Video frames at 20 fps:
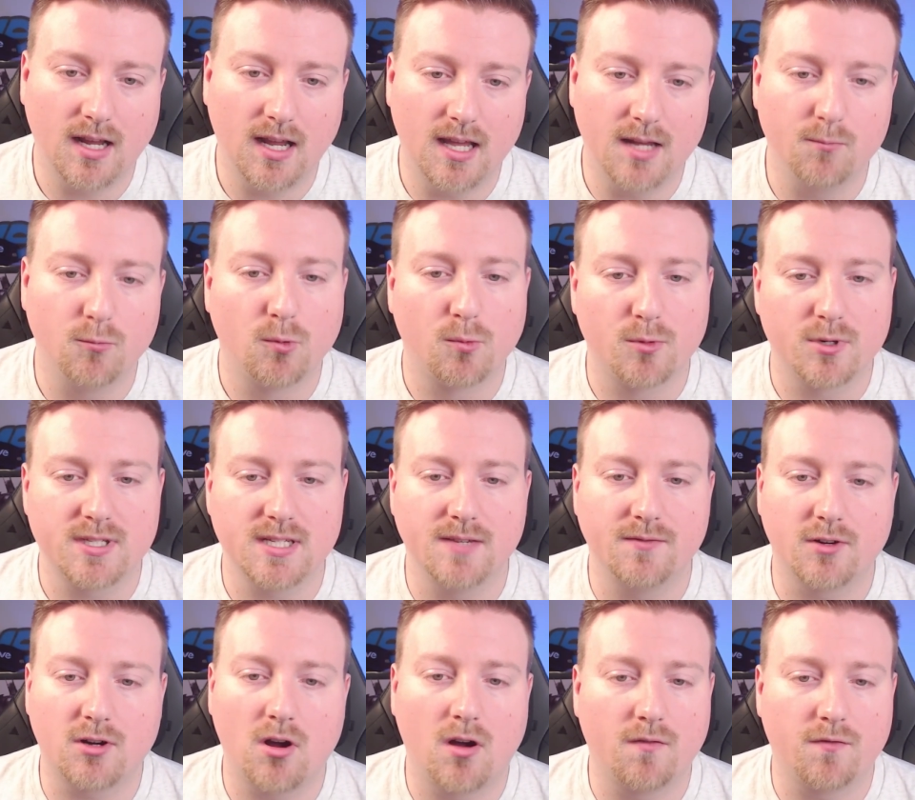and will
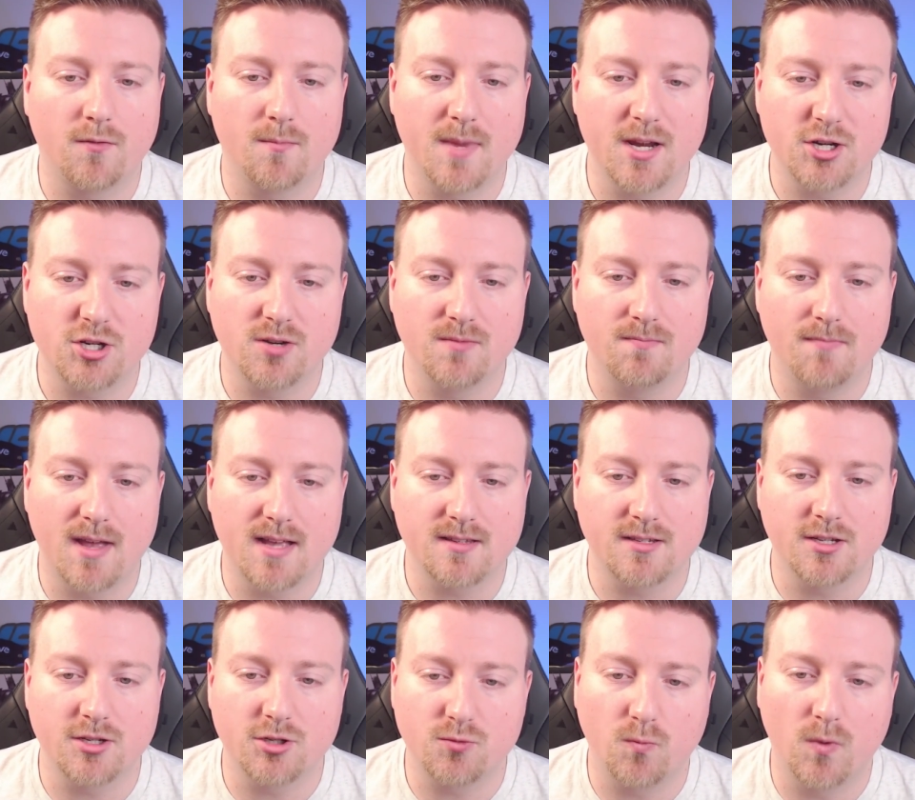receive a confirmation
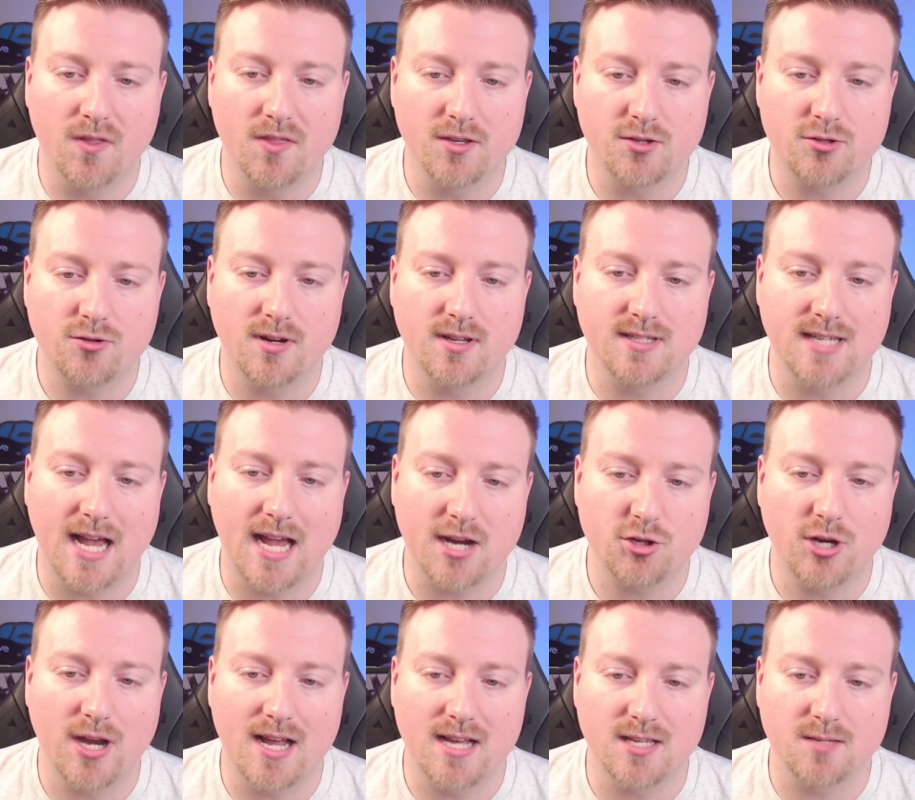message when this
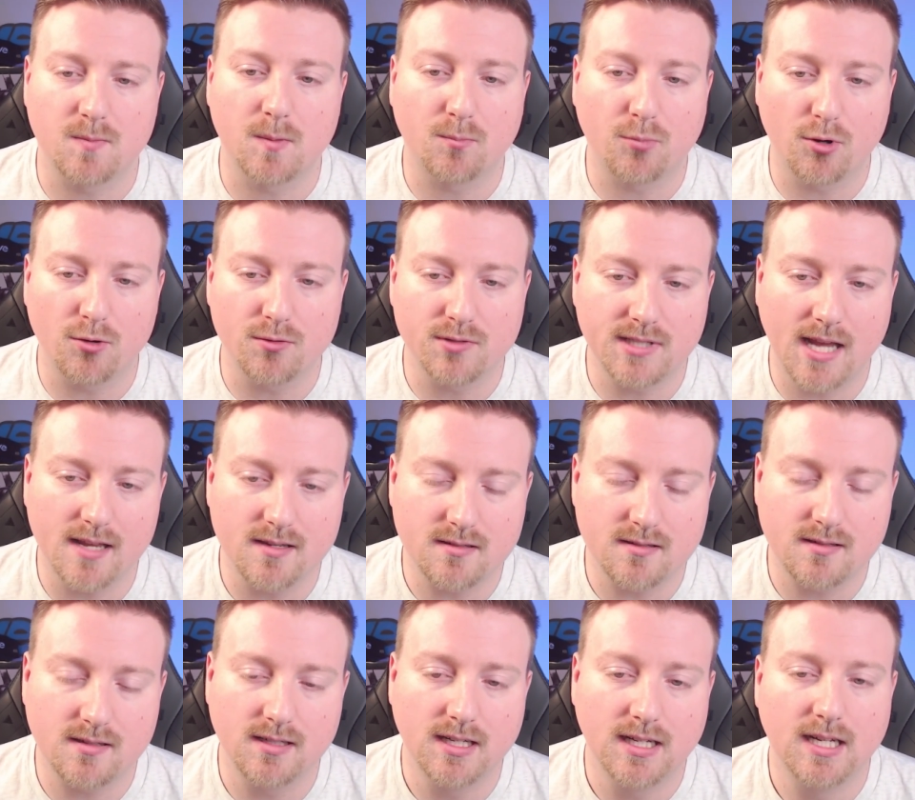transaction has been
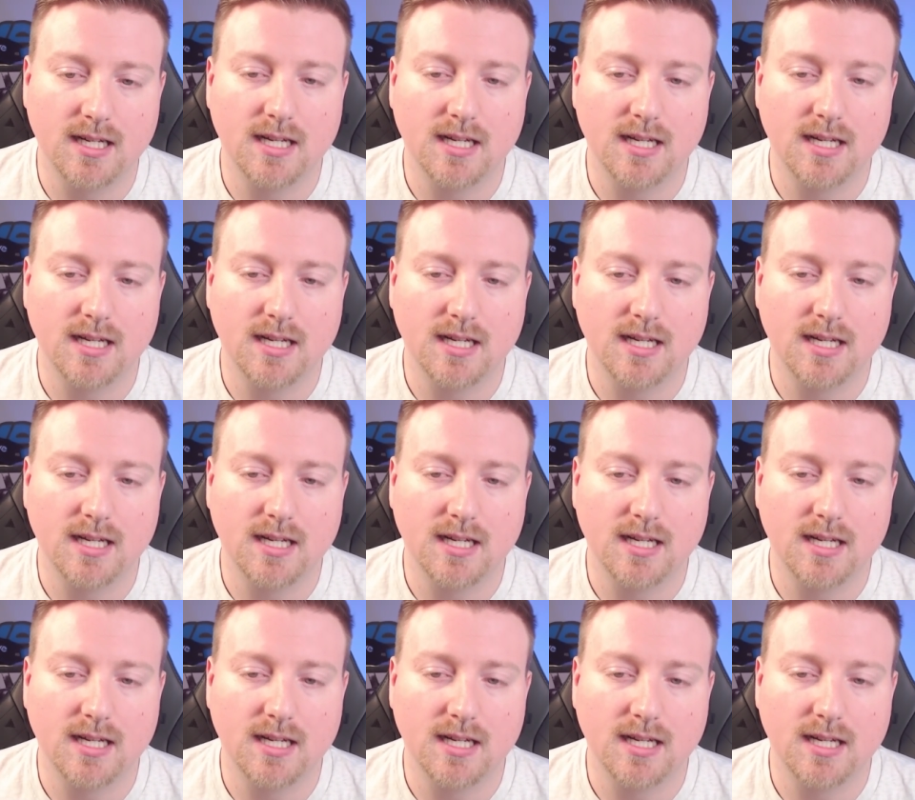processed.